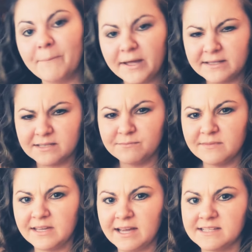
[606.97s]
but to
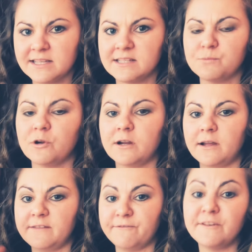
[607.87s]
me, I see this more,
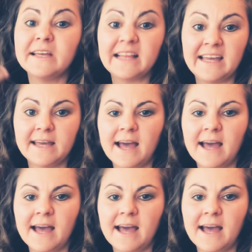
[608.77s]
I feel it